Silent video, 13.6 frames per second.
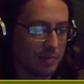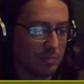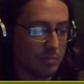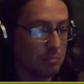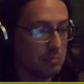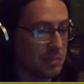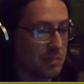
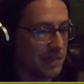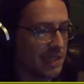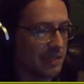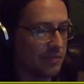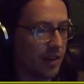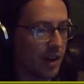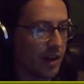Mm,
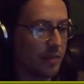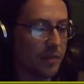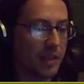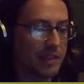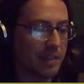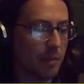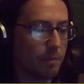six, five.
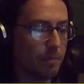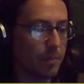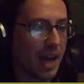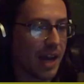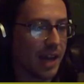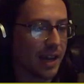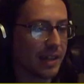That's not
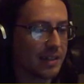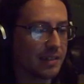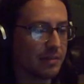bad.